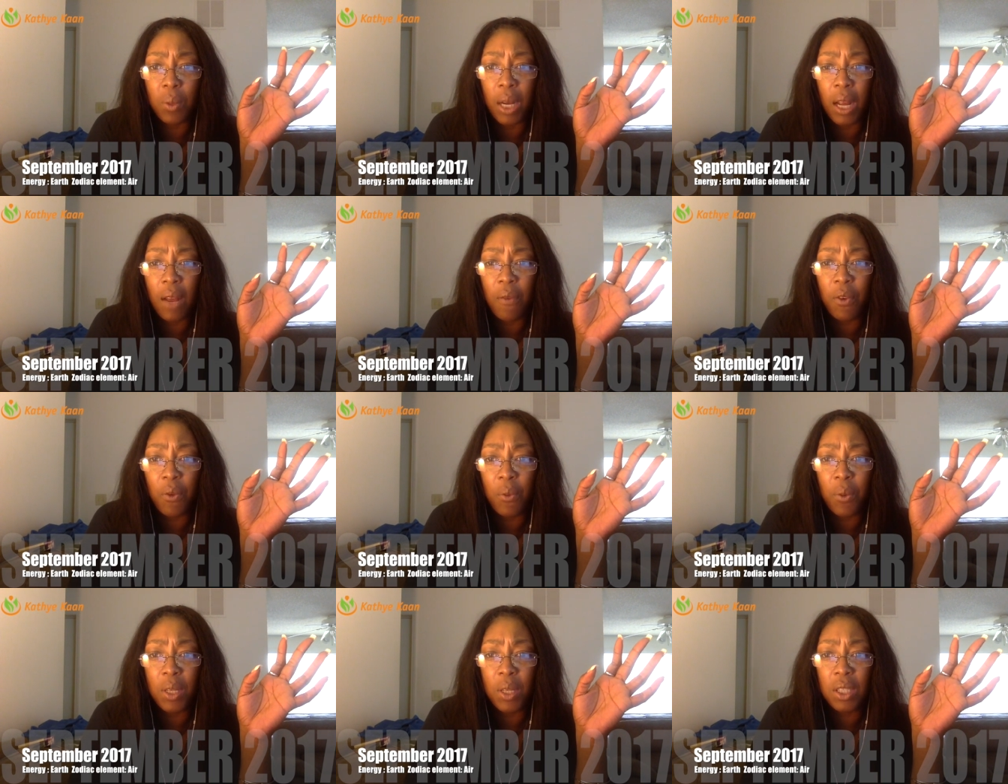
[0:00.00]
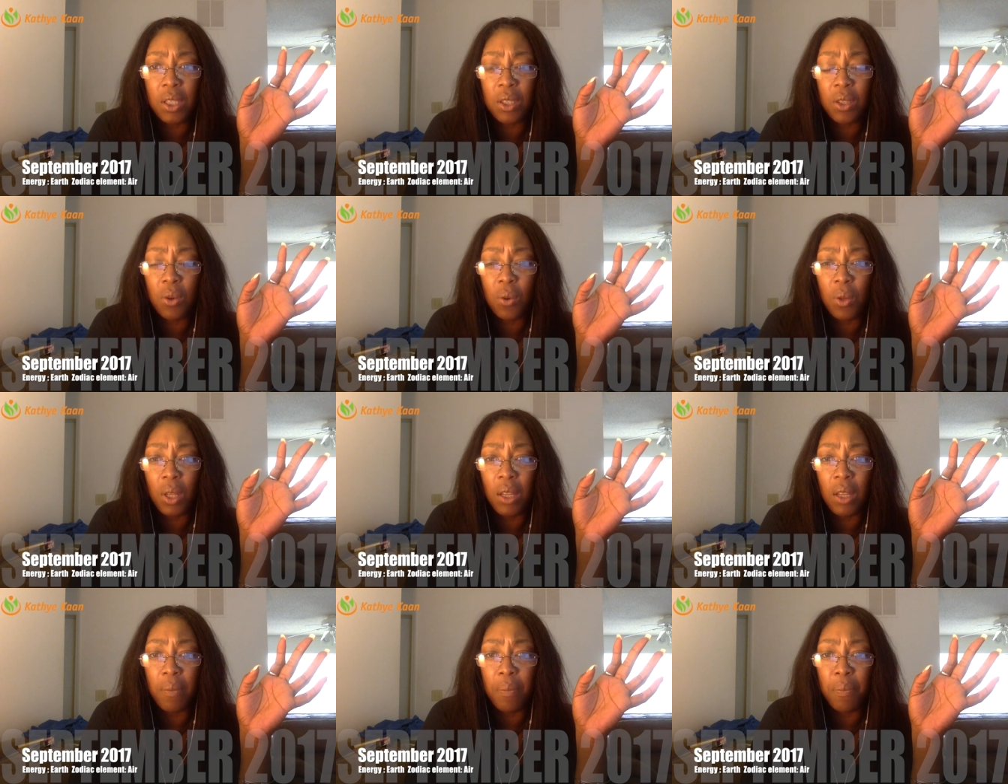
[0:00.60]
Whatever was
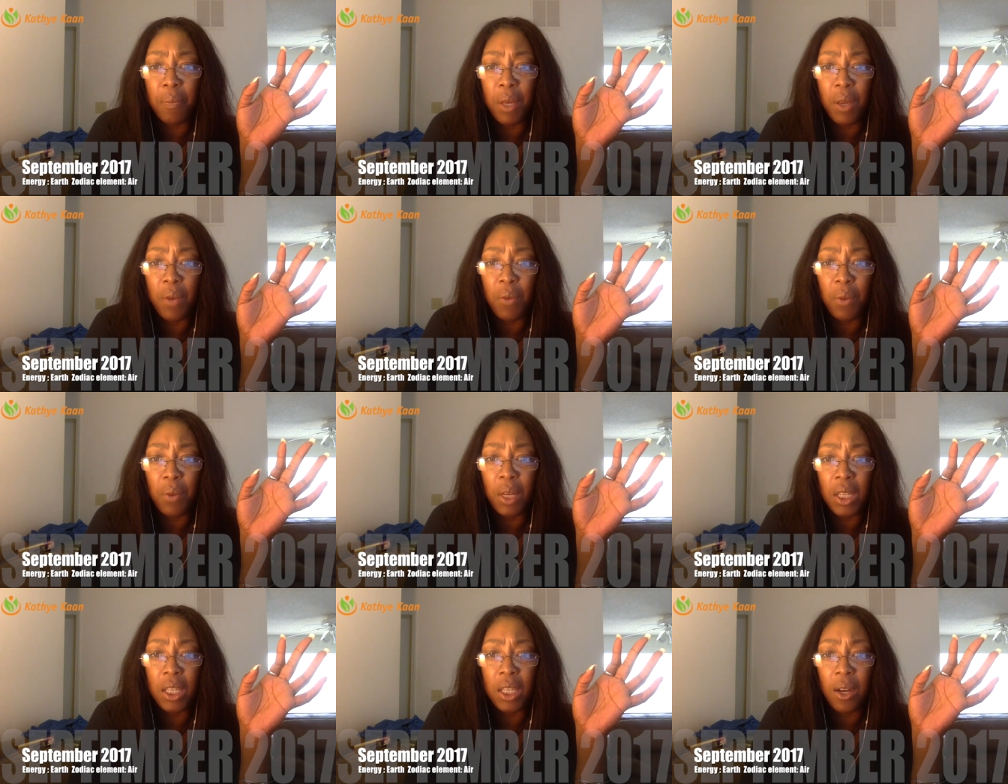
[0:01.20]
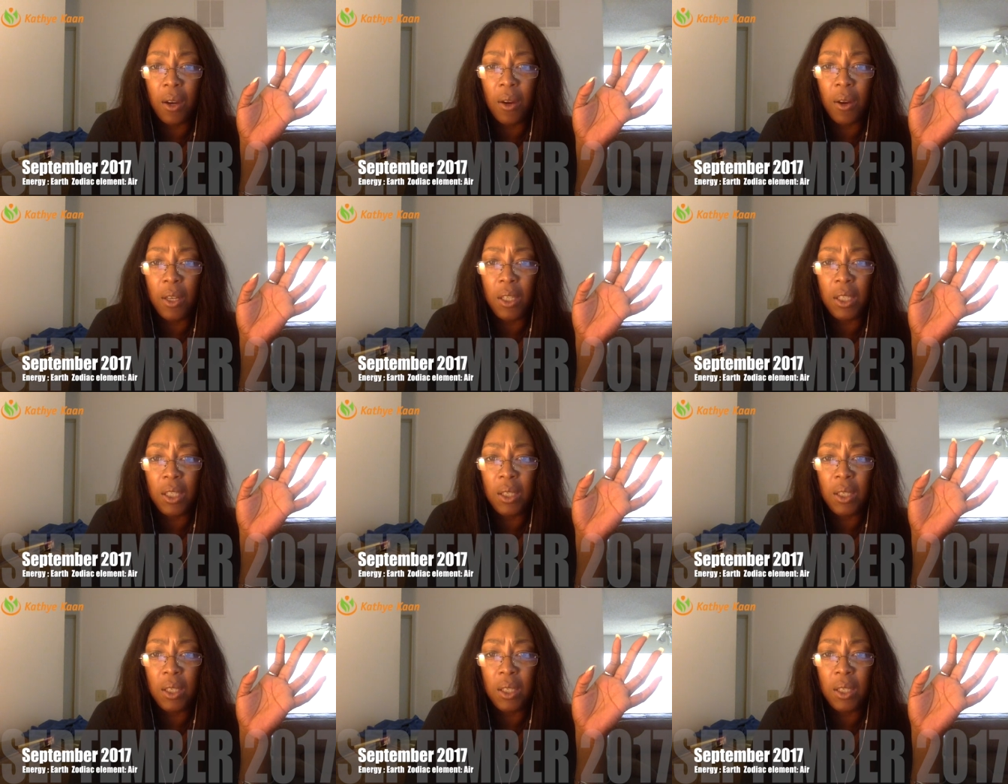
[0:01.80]
stolen be returned